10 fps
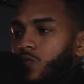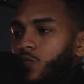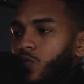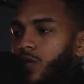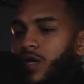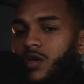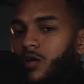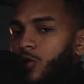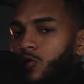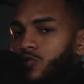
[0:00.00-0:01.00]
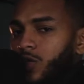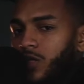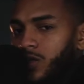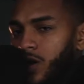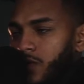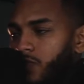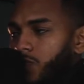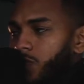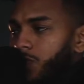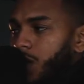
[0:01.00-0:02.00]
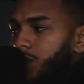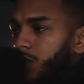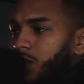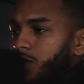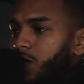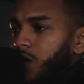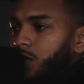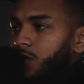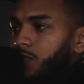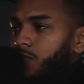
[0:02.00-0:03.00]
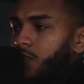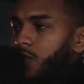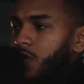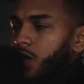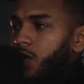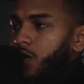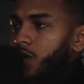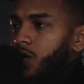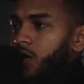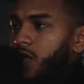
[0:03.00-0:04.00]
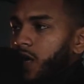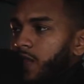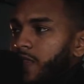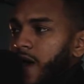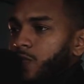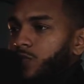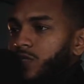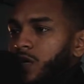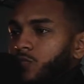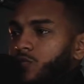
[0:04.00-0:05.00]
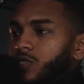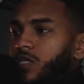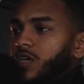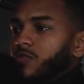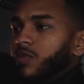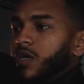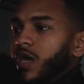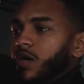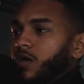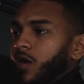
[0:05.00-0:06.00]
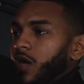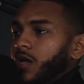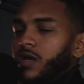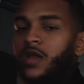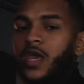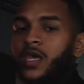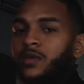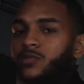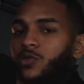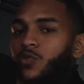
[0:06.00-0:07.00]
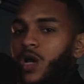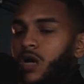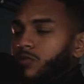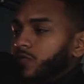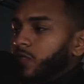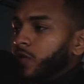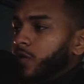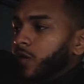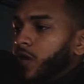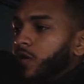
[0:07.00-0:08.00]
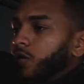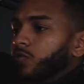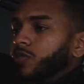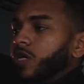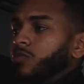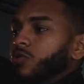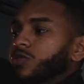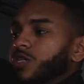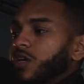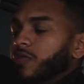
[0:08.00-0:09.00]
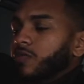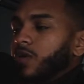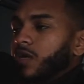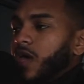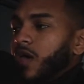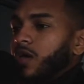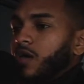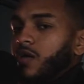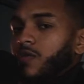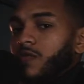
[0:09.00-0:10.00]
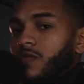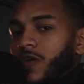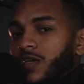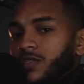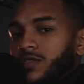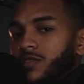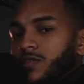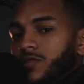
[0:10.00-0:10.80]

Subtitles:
related closely in line with depression and anxiety. And that was able to give me a name to what I was feeling. It was able to give me a face